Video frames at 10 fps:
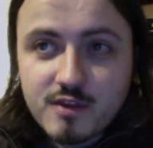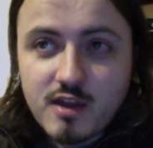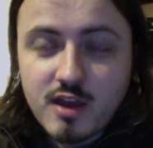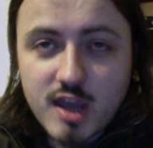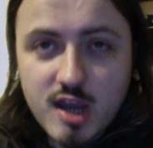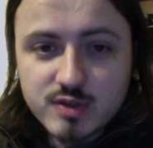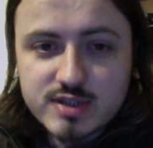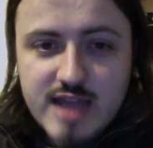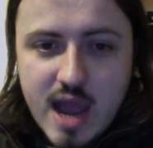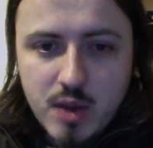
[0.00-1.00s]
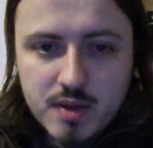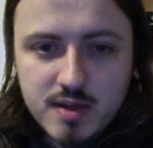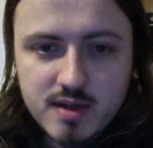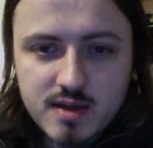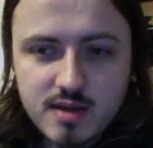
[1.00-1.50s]
he goes down,
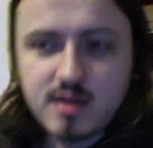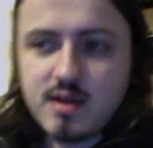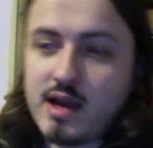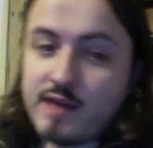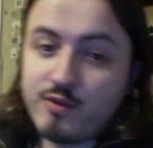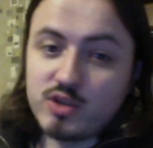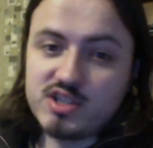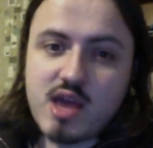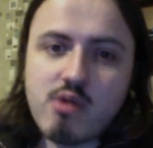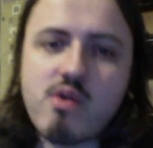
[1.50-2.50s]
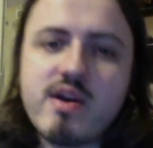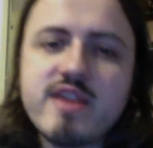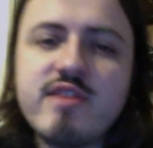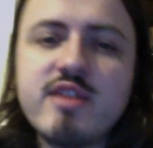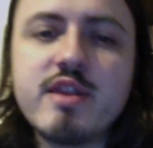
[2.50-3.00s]
and of course they're already
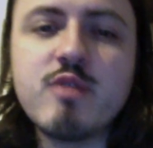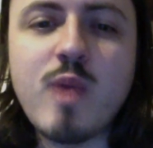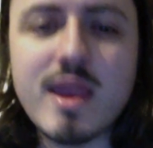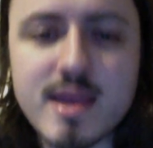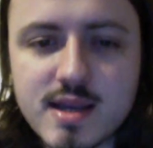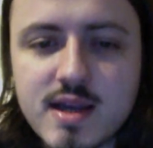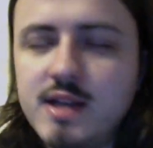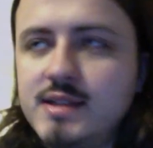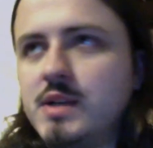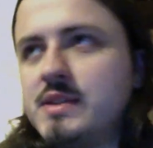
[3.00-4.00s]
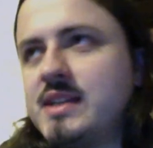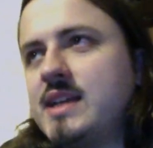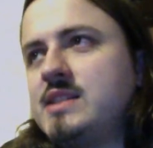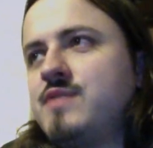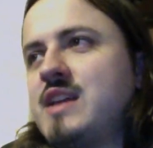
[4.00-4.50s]
really, really weak. So it's a
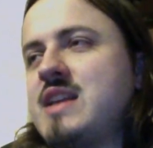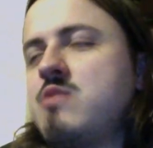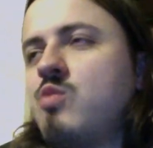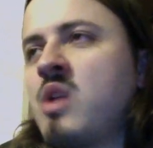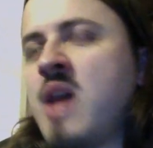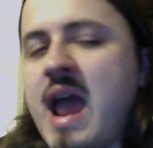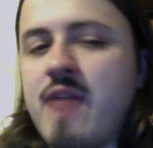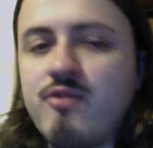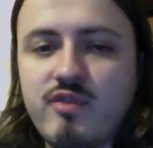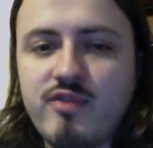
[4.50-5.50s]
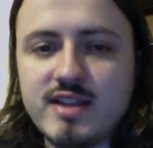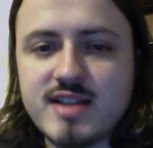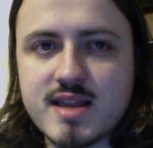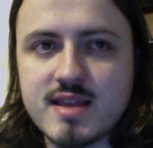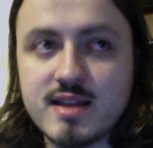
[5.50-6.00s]
case of they didn't want to have to face
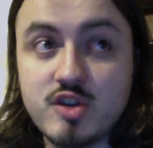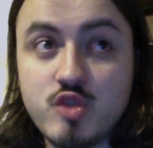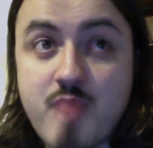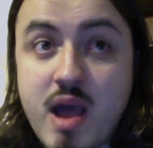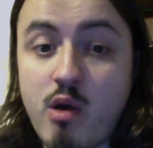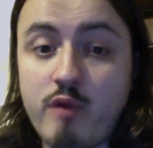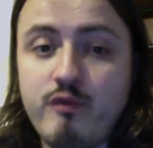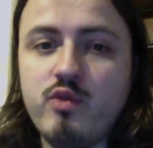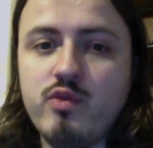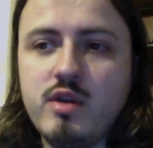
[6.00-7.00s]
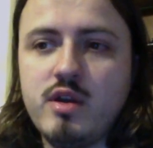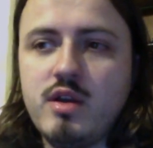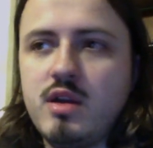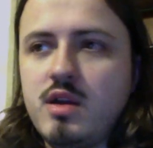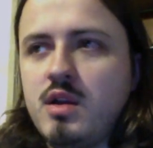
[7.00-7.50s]
anything too powerful,
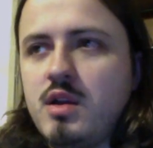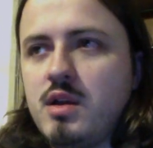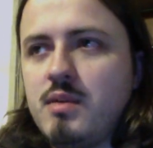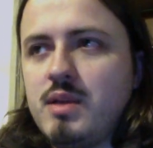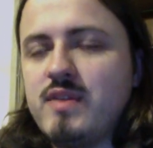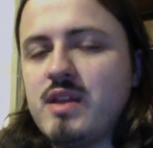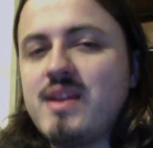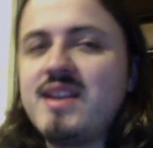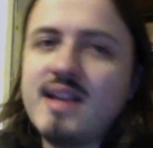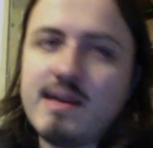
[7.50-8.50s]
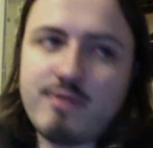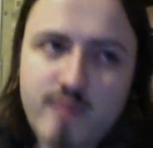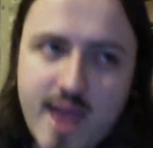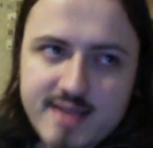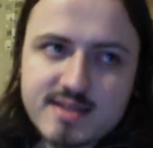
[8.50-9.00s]
even though they did have a
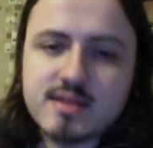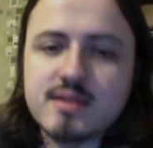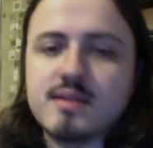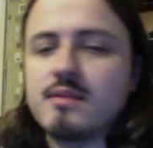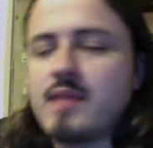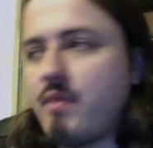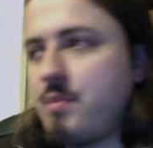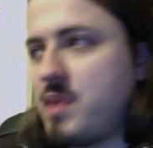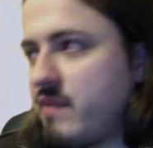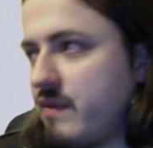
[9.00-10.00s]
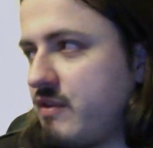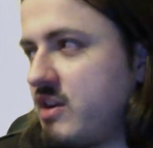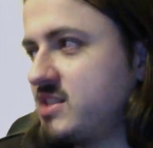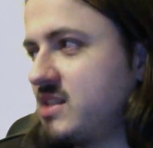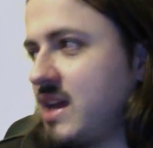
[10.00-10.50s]
rest and have a bit of a
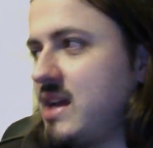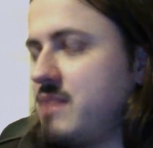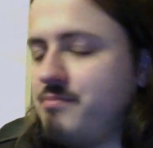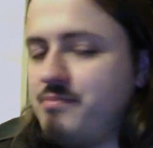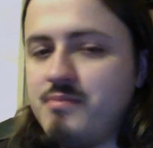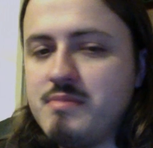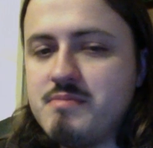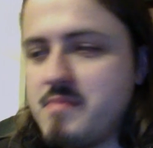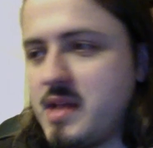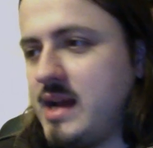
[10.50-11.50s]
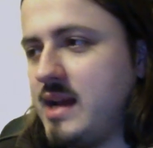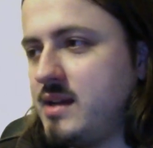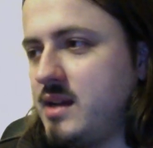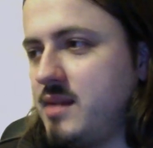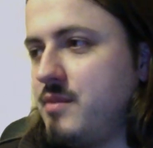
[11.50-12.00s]
first aid, and